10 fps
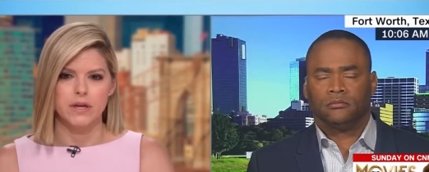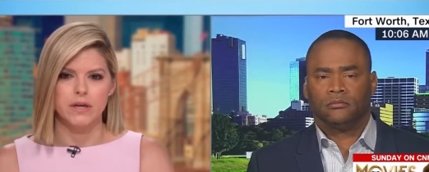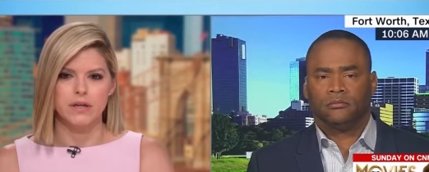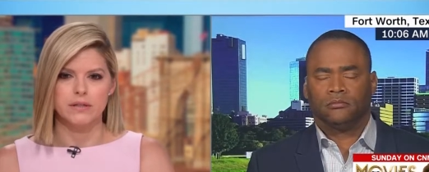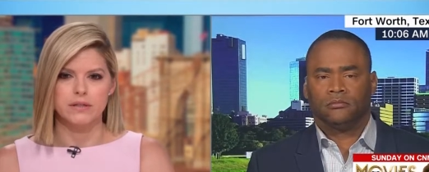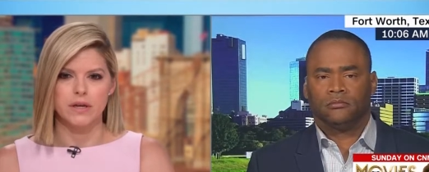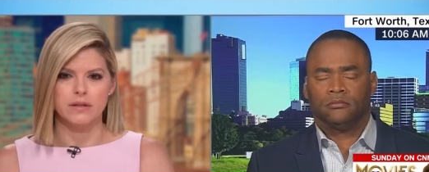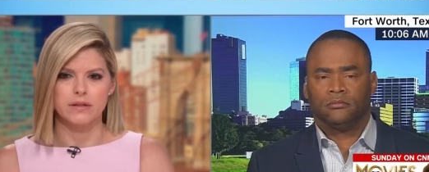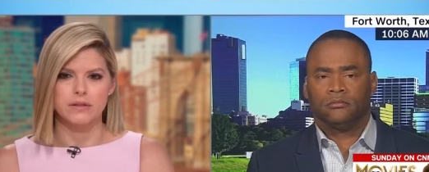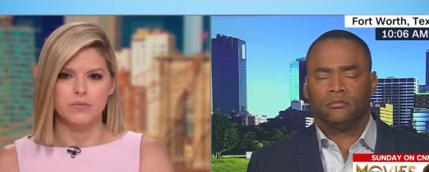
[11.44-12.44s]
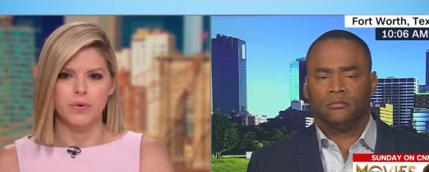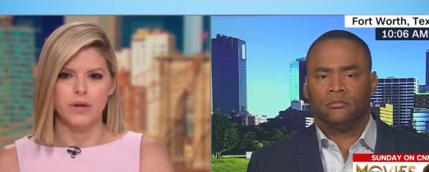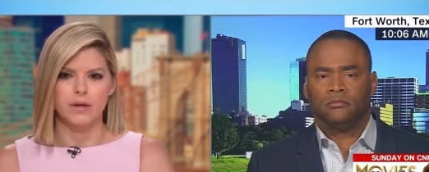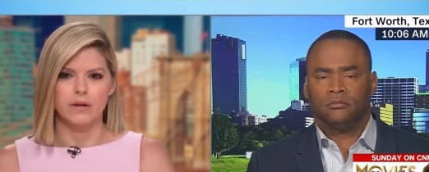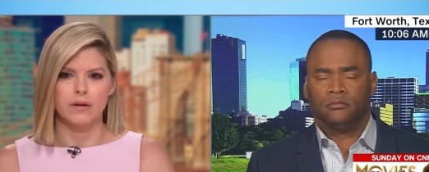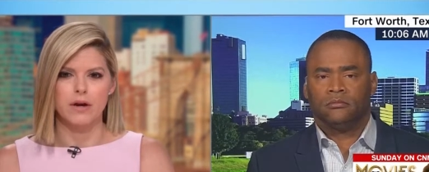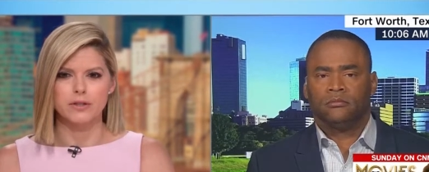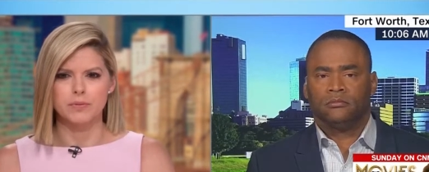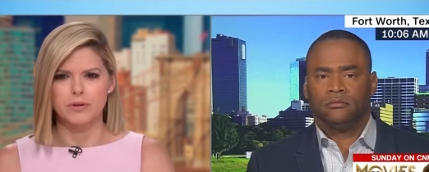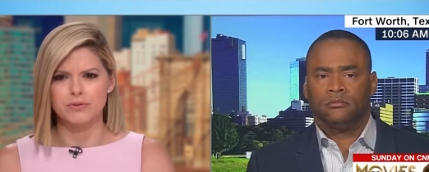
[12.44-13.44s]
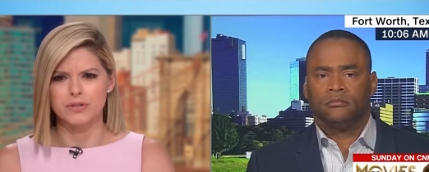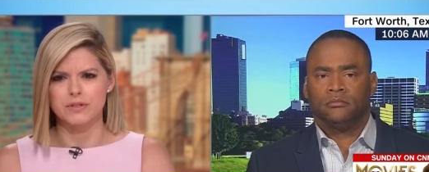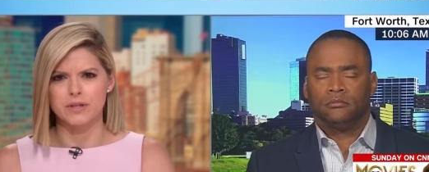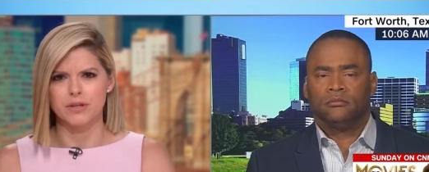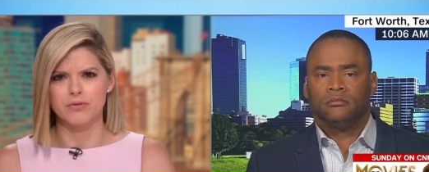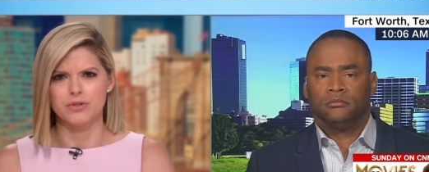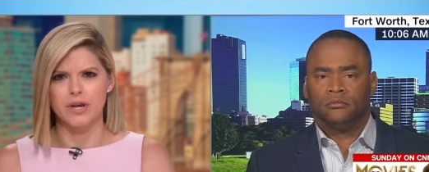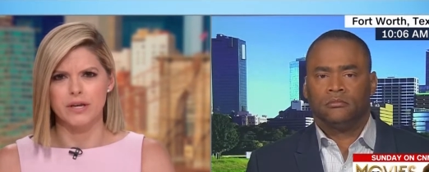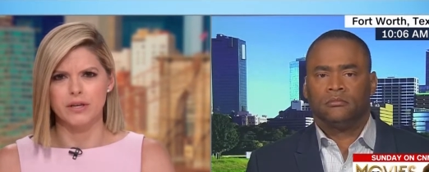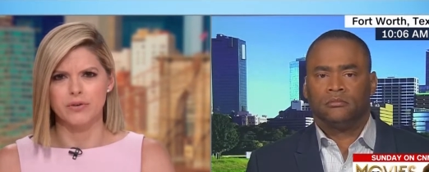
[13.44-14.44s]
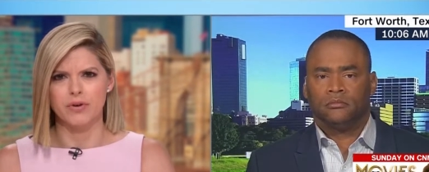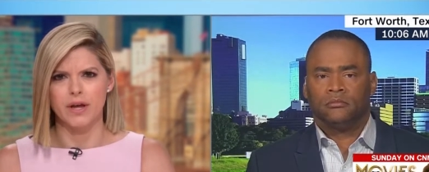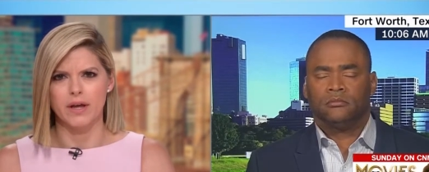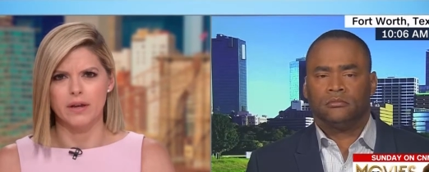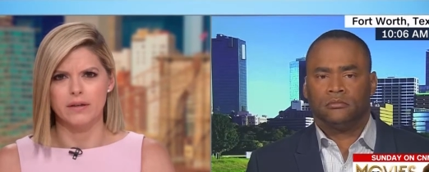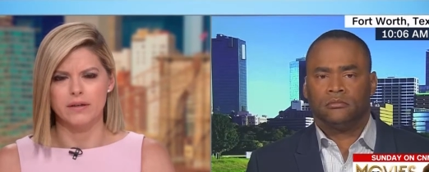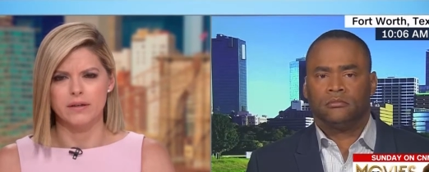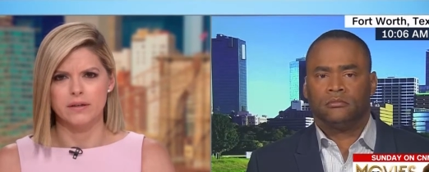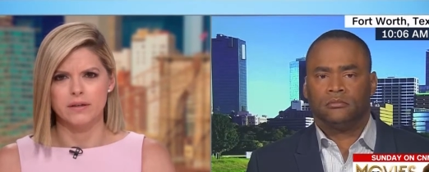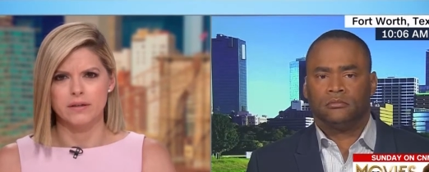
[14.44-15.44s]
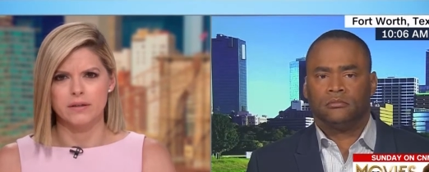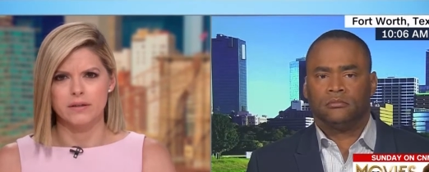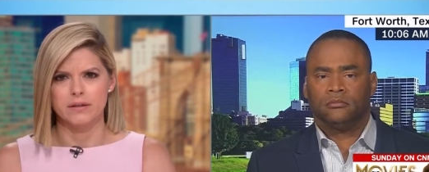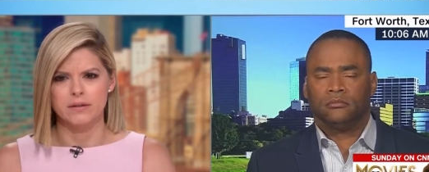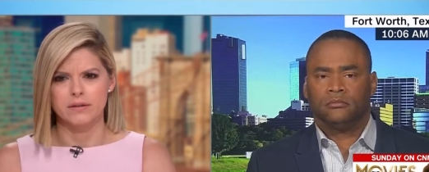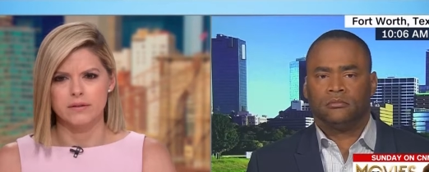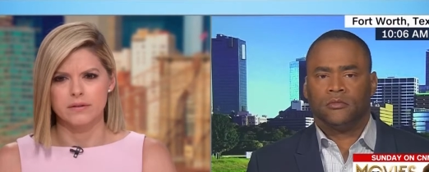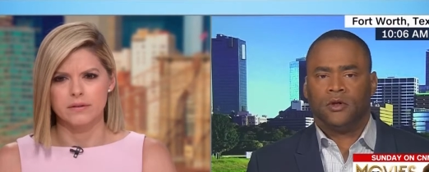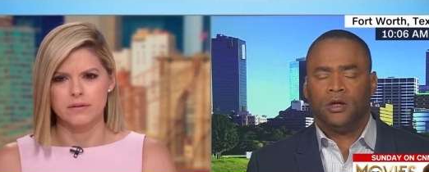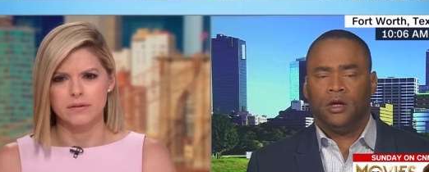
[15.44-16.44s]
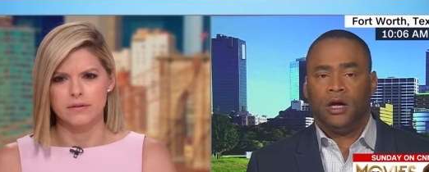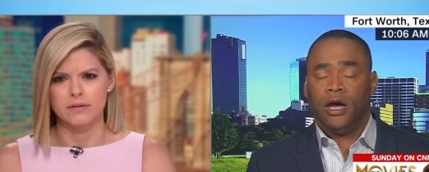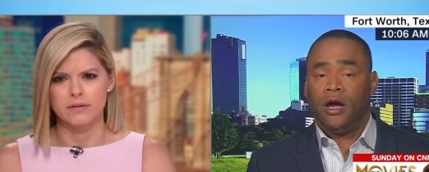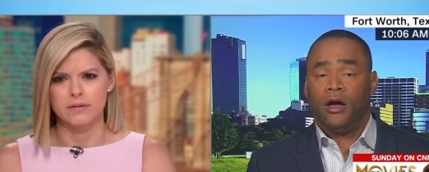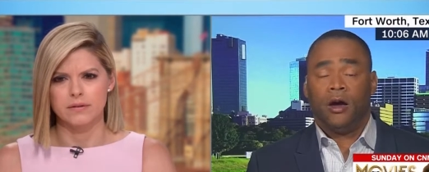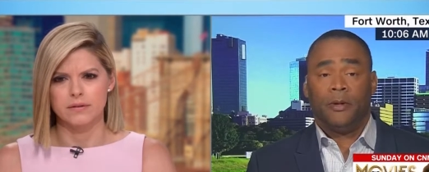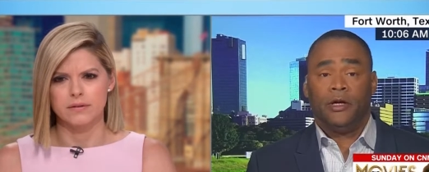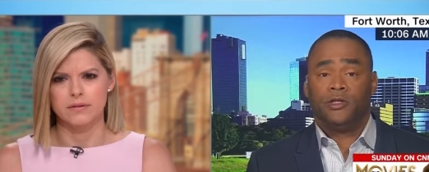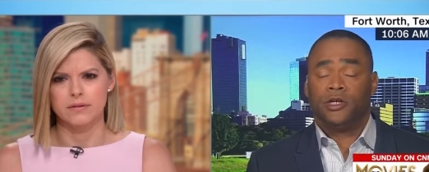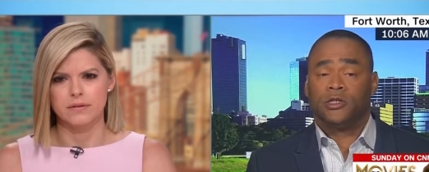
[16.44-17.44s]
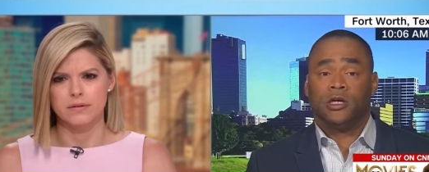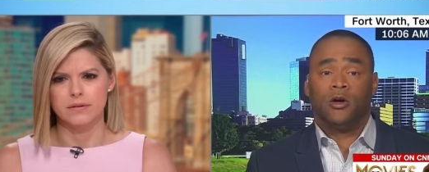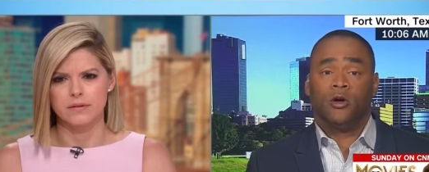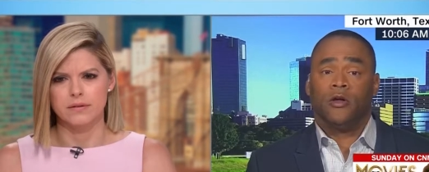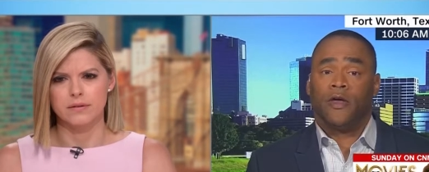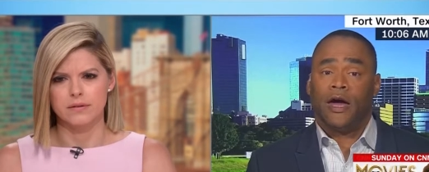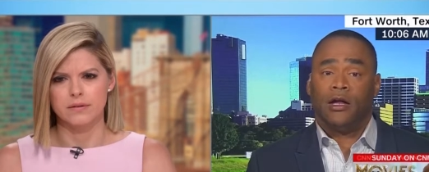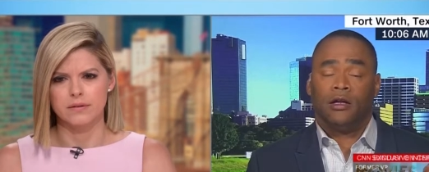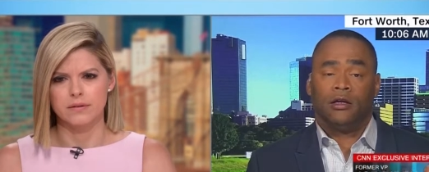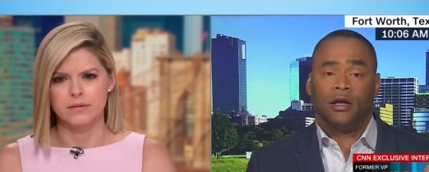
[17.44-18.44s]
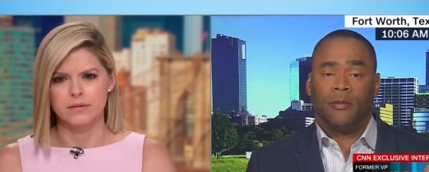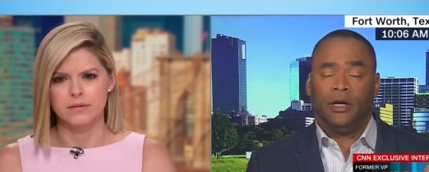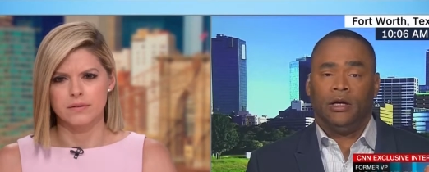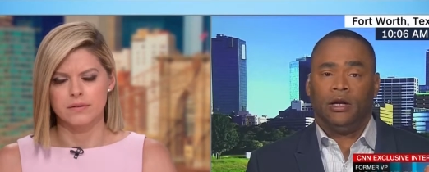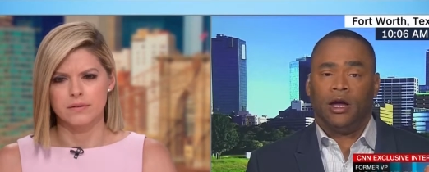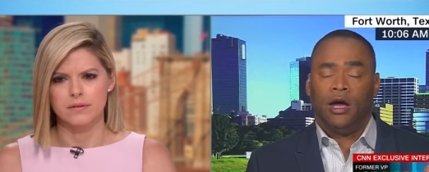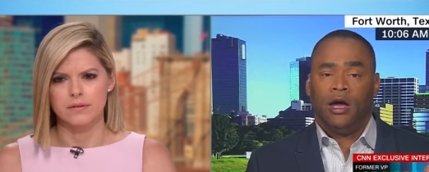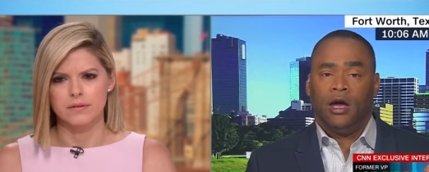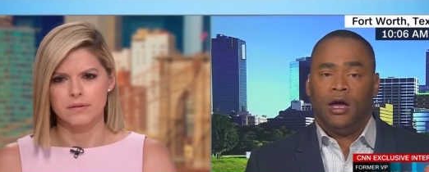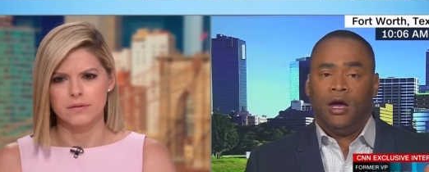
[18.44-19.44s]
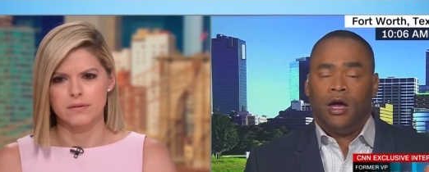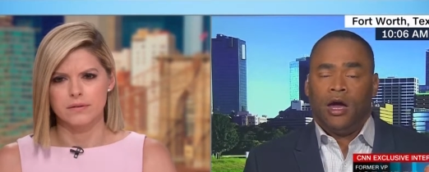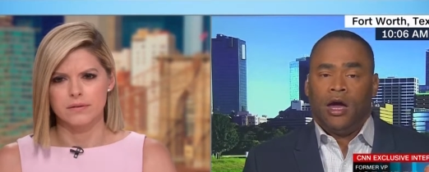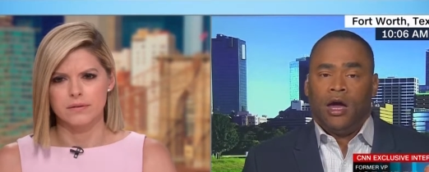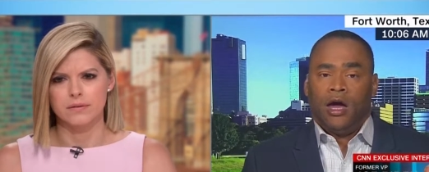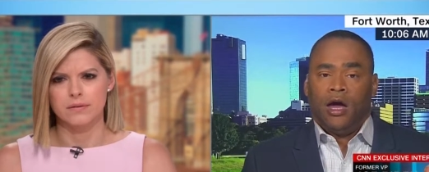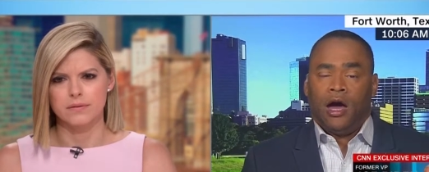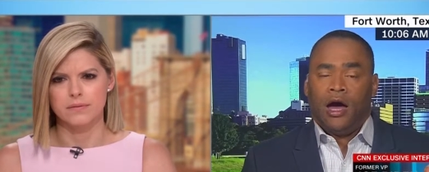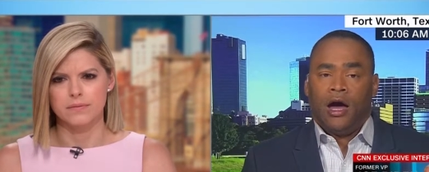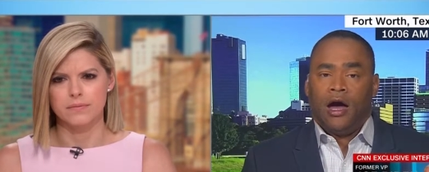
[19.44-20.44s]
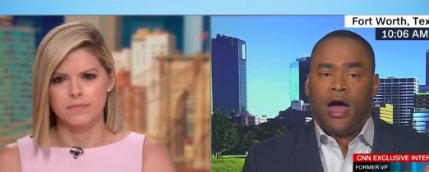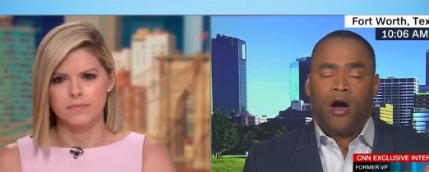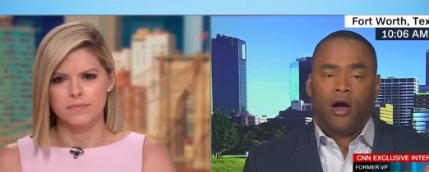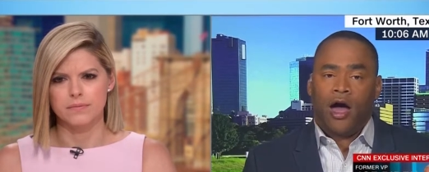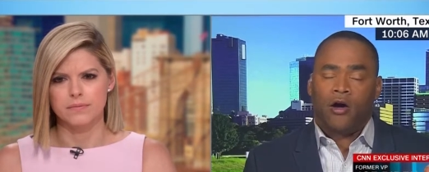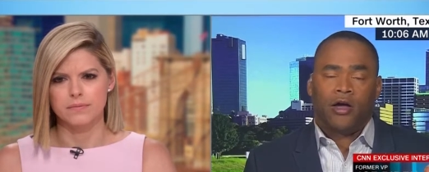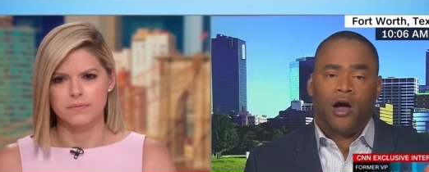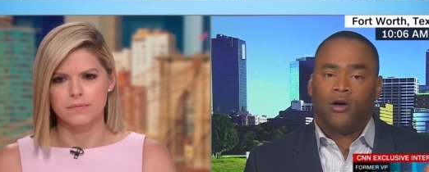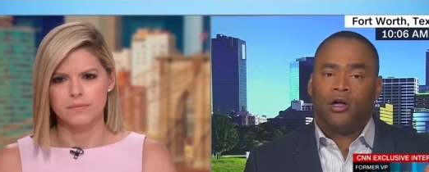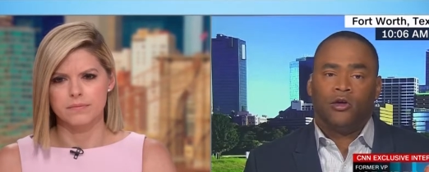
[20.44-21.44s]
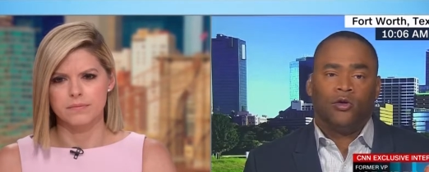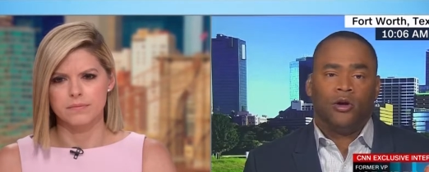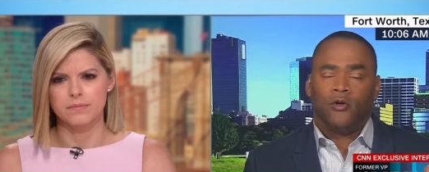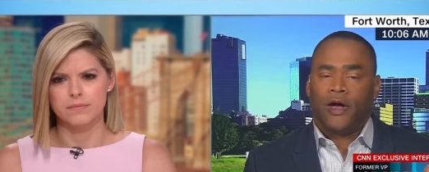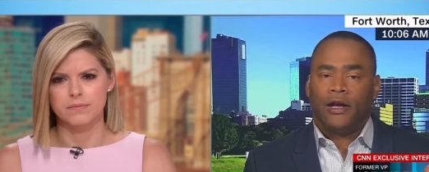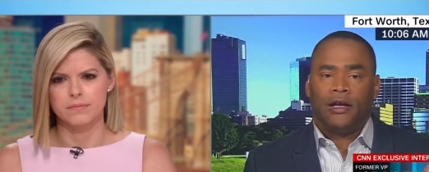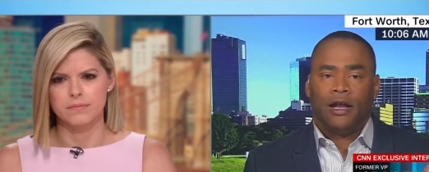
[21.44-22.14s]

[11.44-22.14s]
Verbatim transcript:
Speaker 1: in his state this week. Congressman, I was just seeing you shaking your head.
Speaker 2: Yeah, I mean, just hearing that, I mean, uh, how, how, how can you hear that and